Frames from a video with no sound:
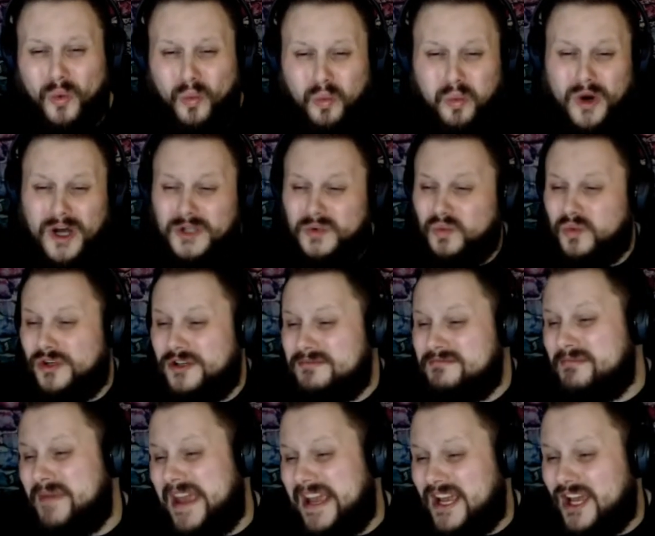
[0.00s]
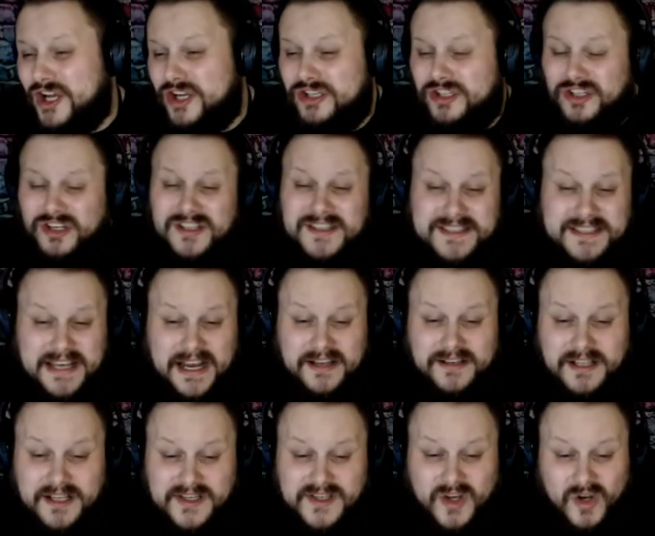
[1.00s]
what would make a good
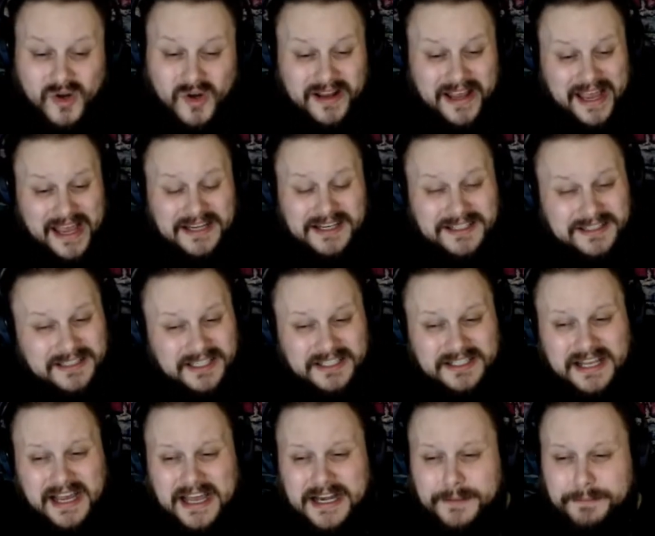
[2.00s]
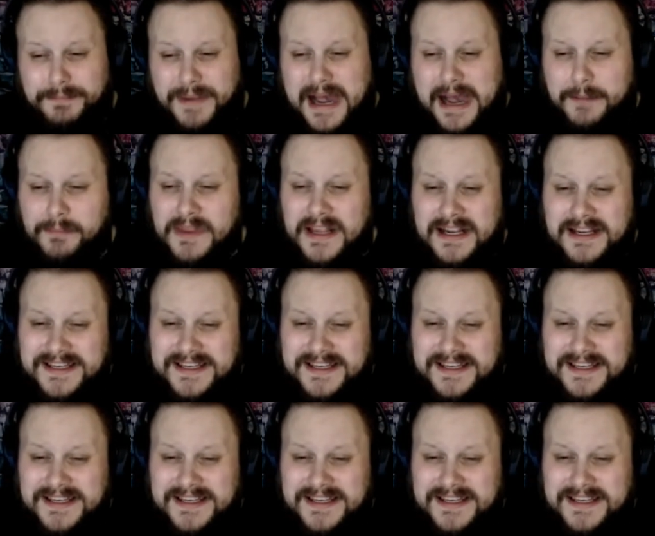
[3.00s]
sounding song, and it did kind of bop.